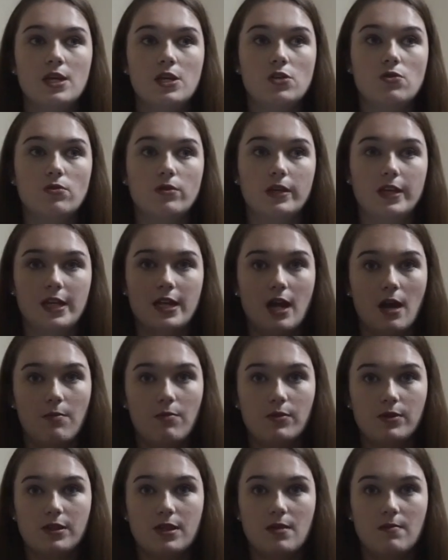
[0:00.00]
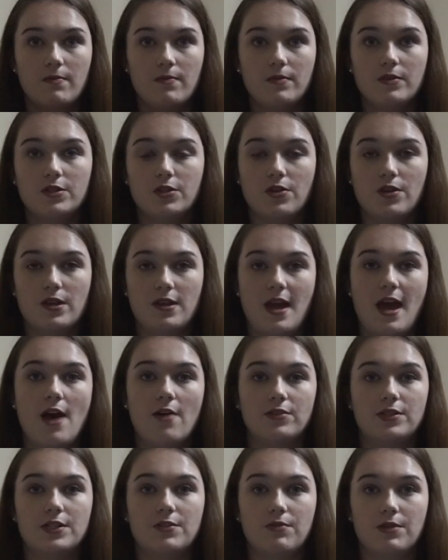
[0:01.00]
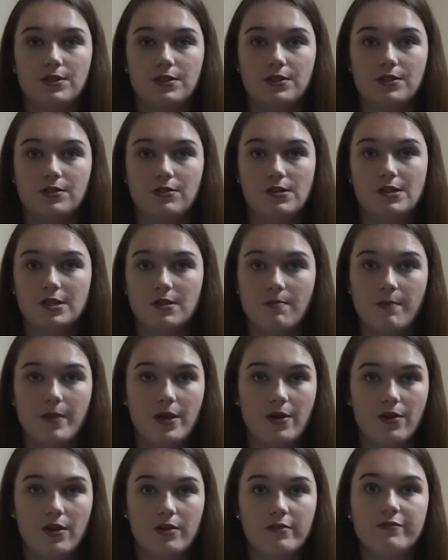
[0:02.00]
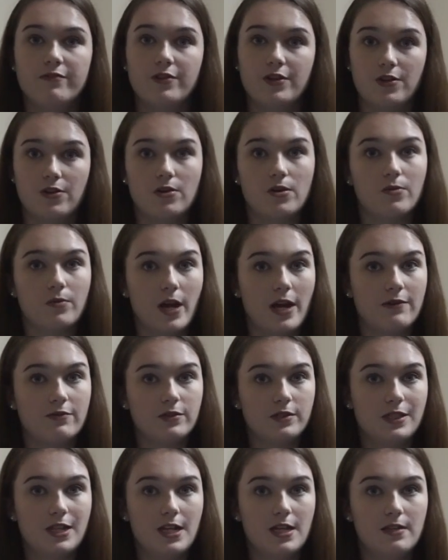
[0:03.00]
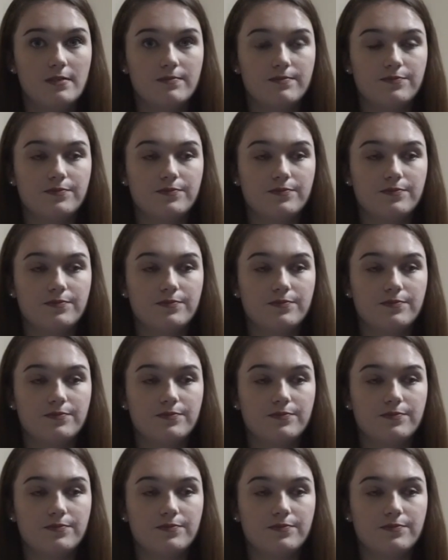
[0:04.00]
you link up with them during the housing registration period for your arrival date.